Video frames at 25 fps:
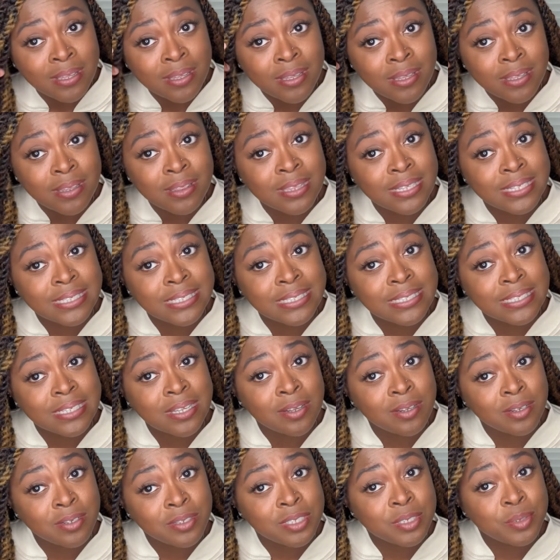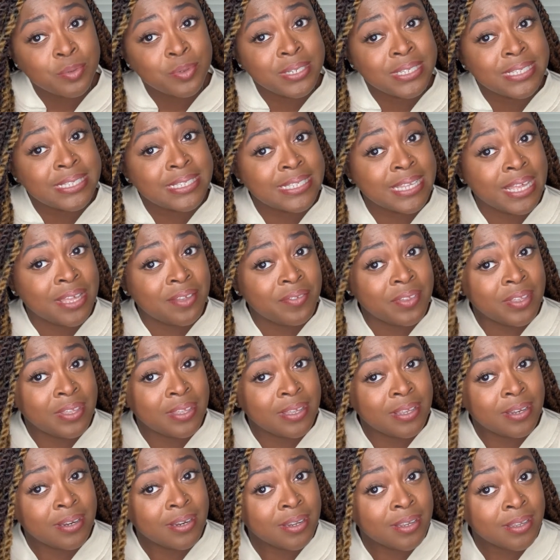This is color
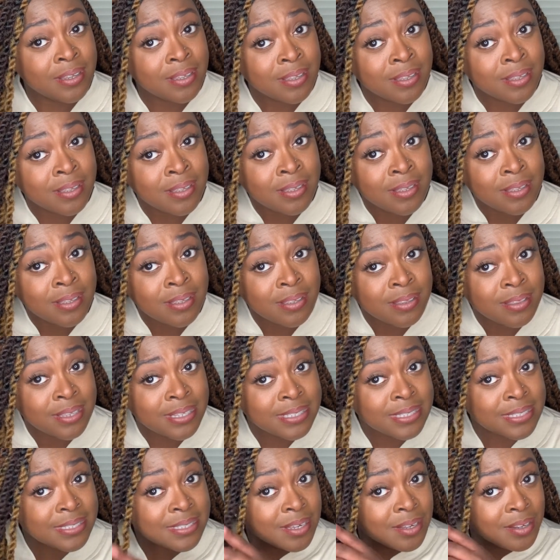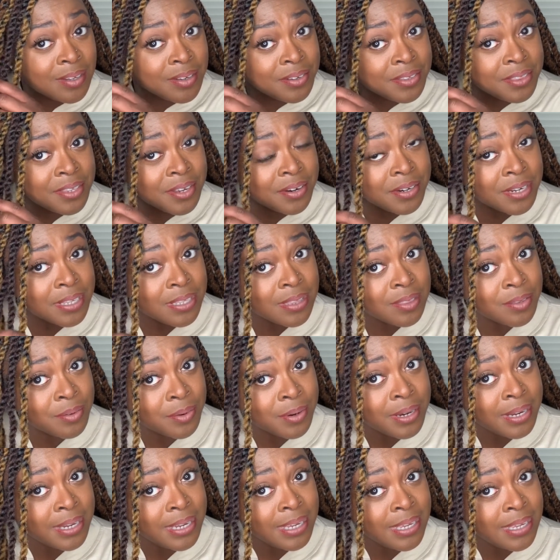27, this is color
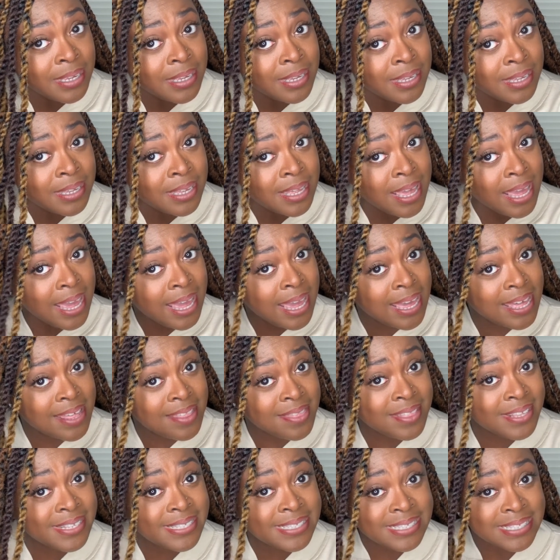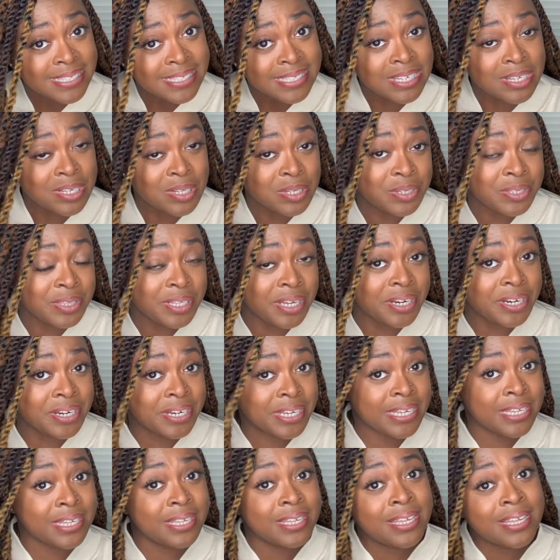33, and this is color
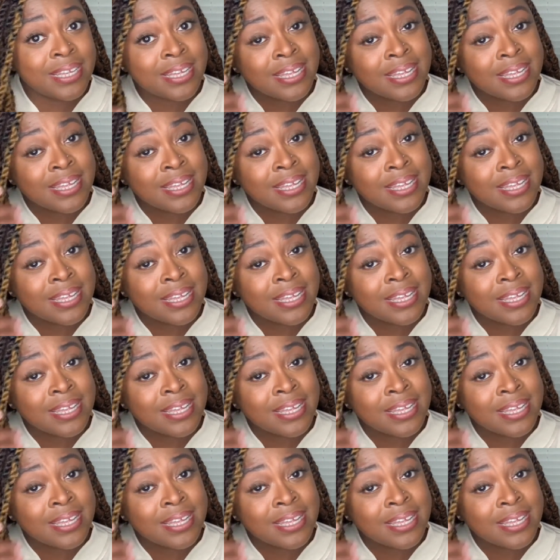30.